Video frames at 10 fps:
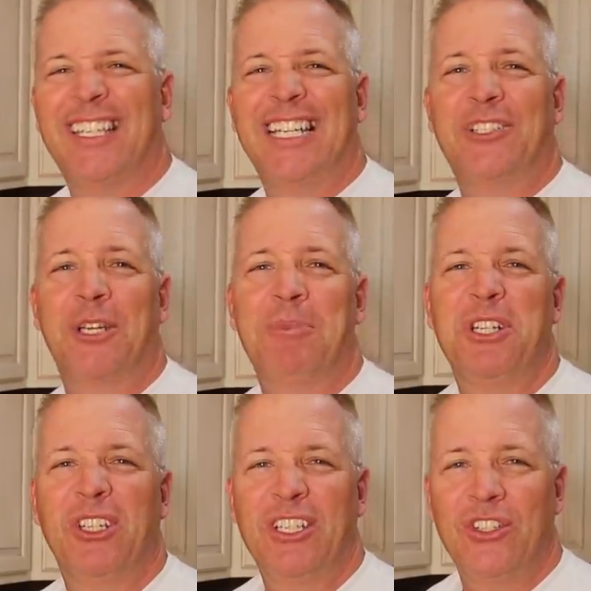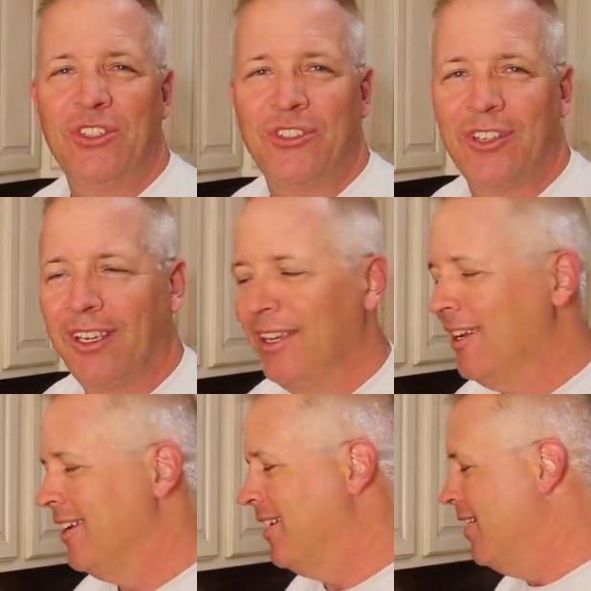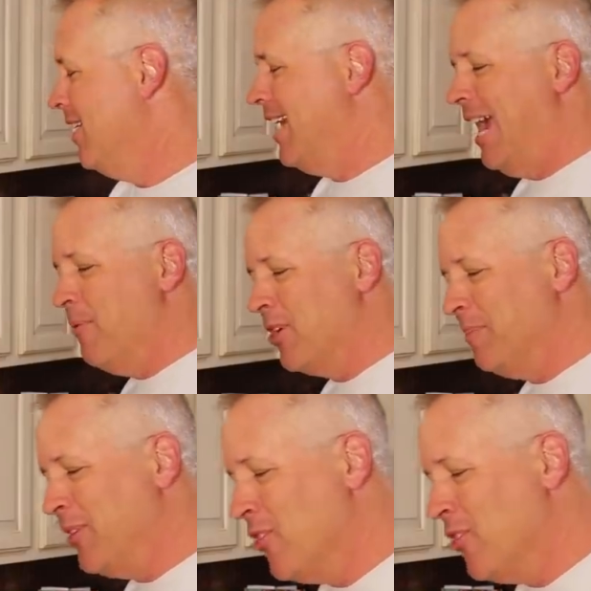It's gonna be delicious. And we're going to be